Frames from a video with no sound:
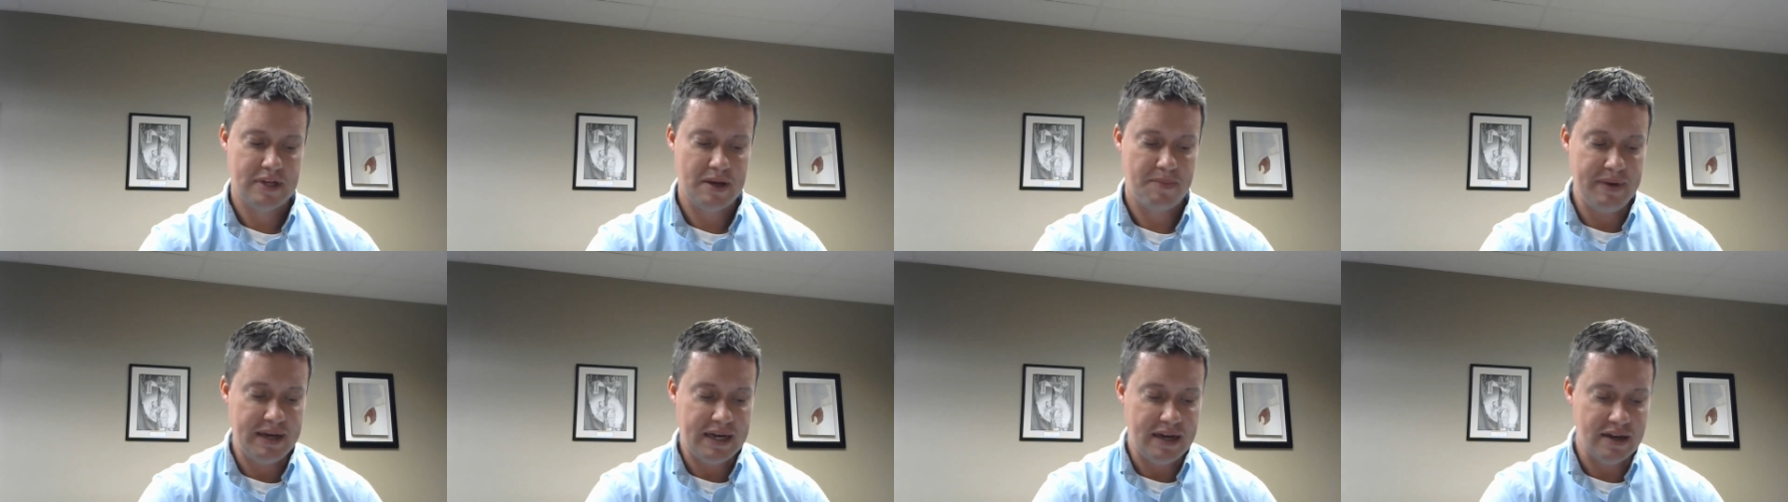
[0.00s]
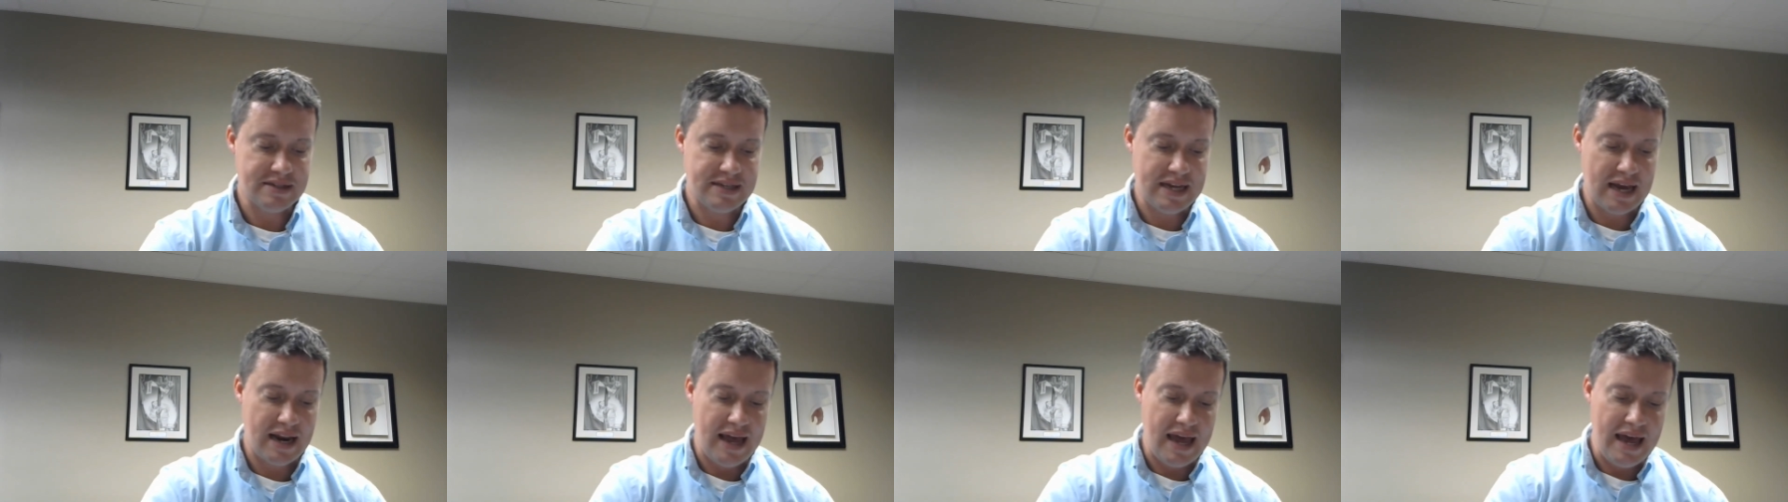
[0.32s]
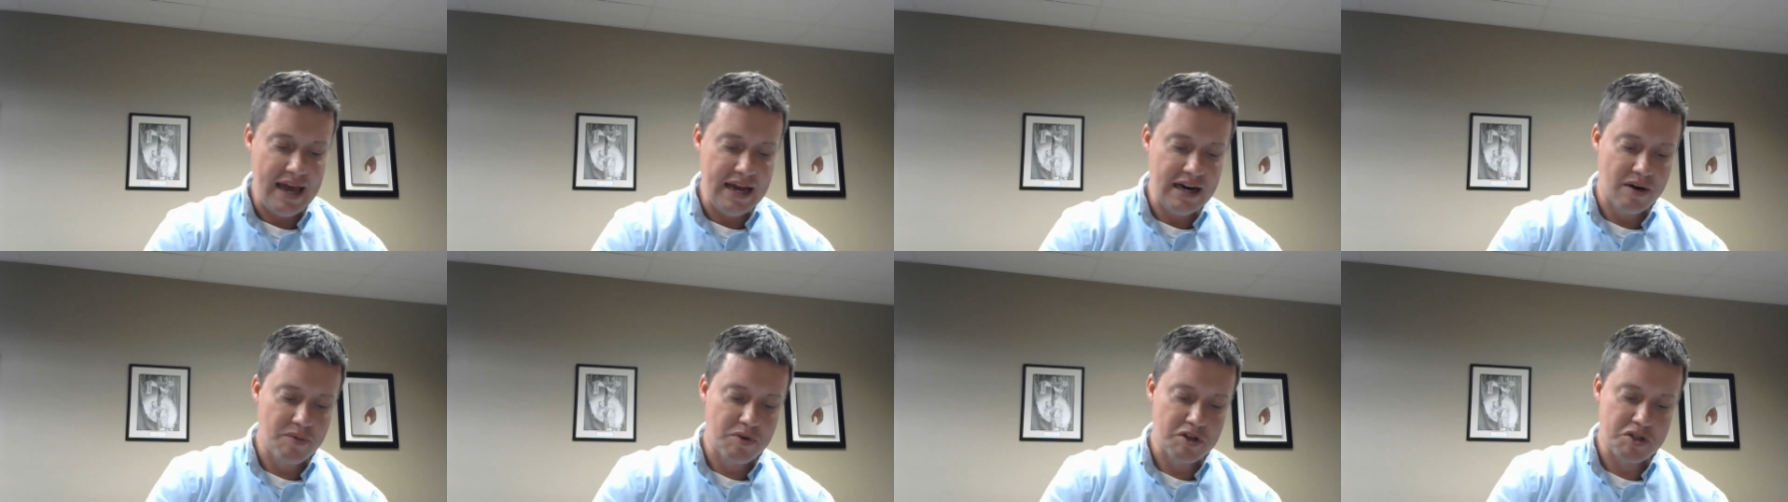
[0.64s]
Because that
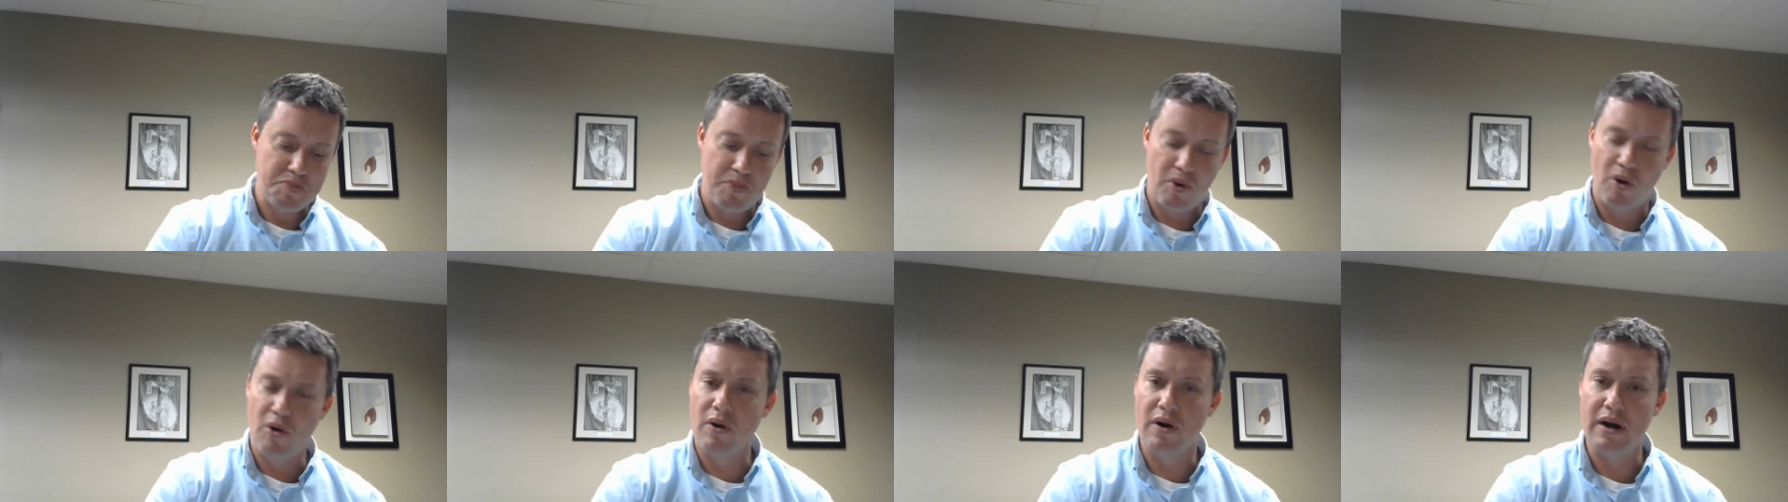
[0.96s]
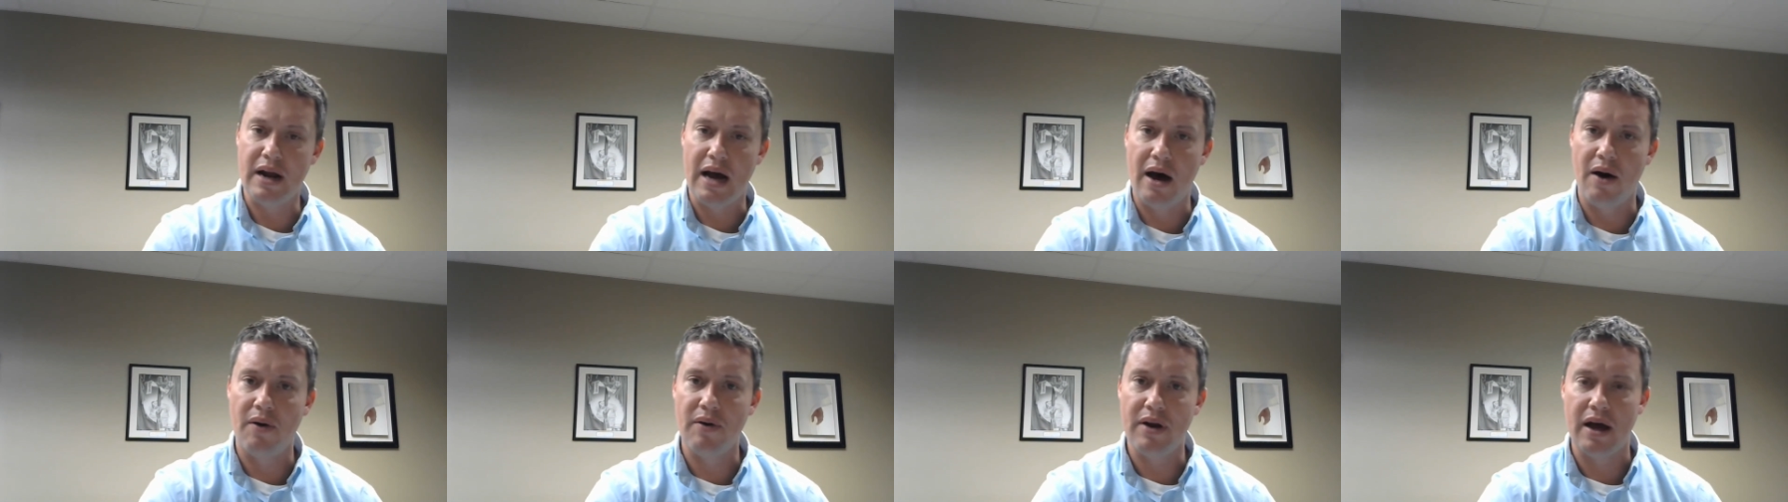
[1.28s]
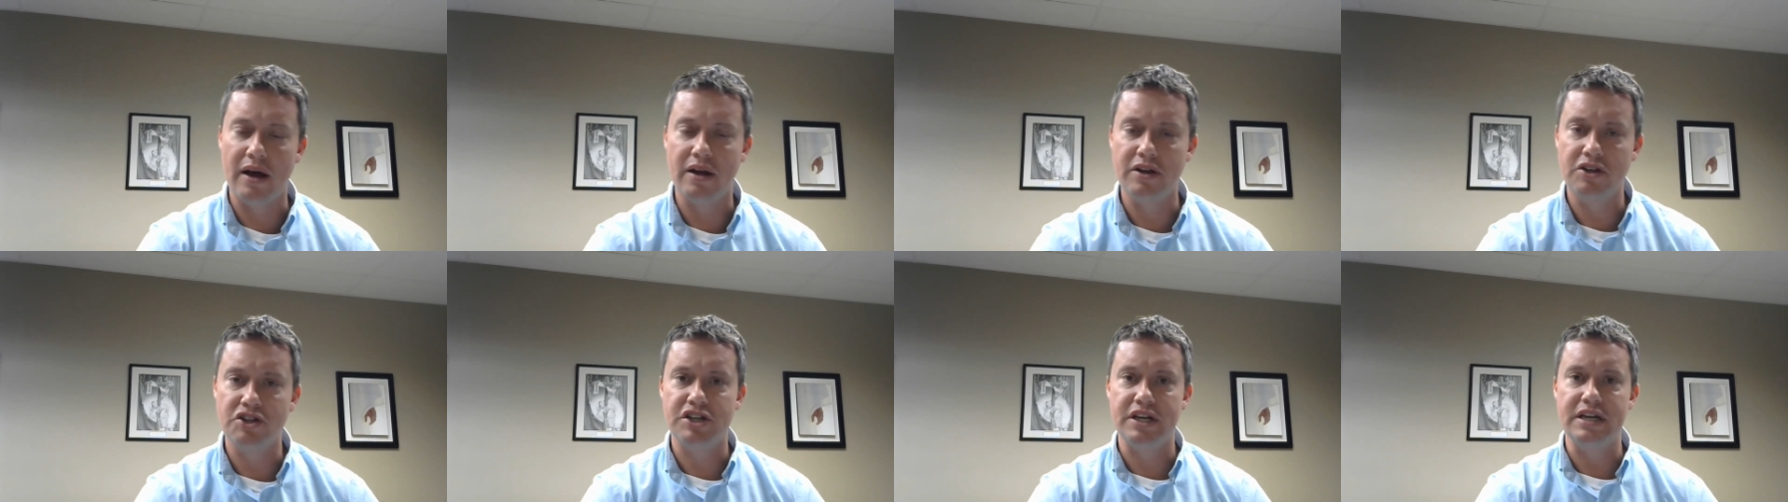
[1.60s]
anger was poured out
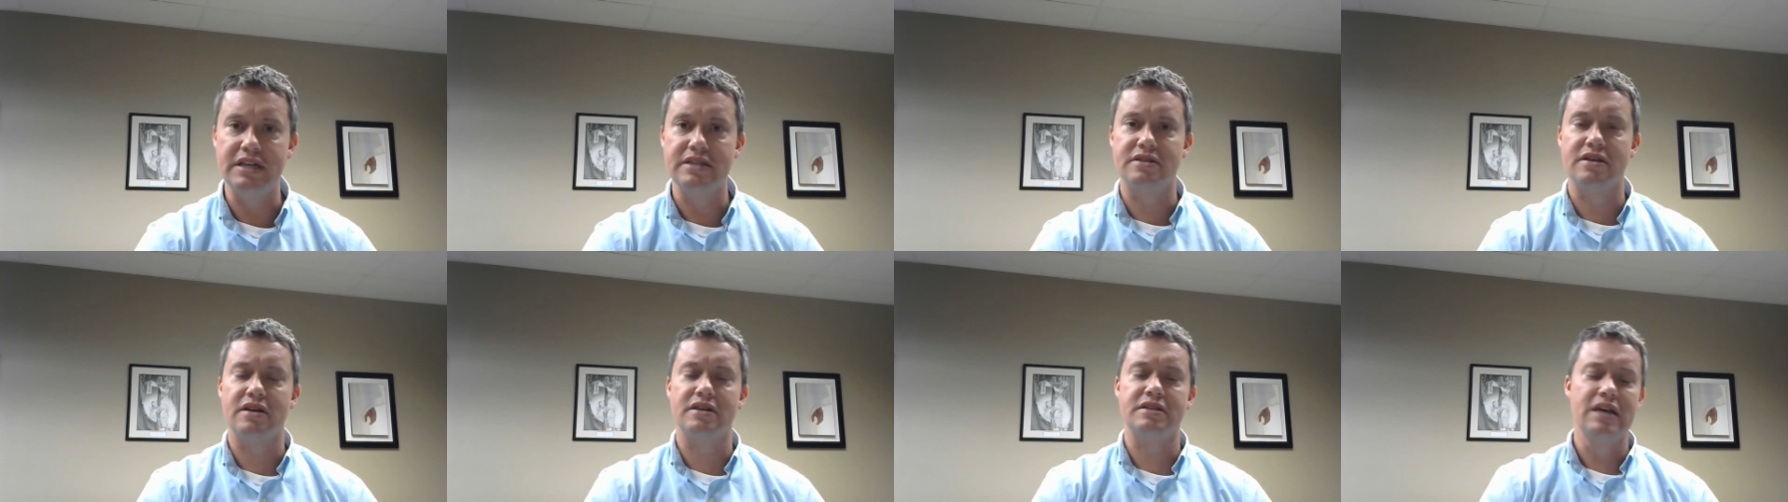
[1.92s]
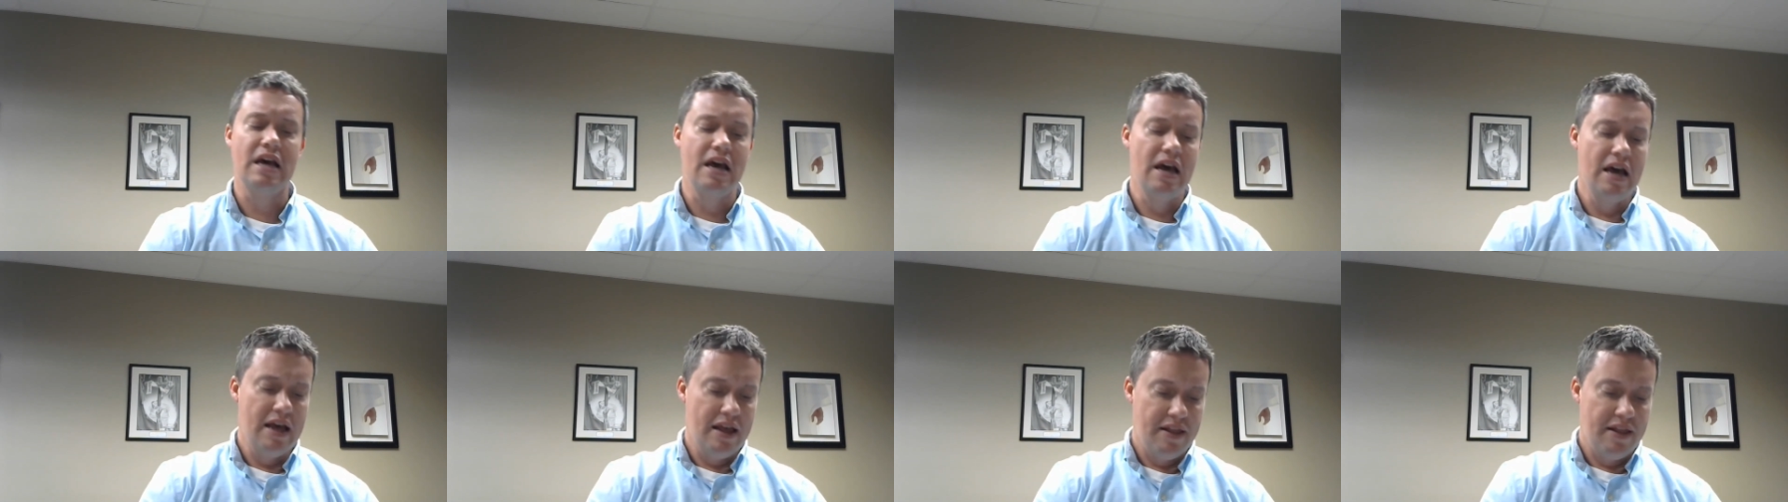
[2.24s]
on Jesus,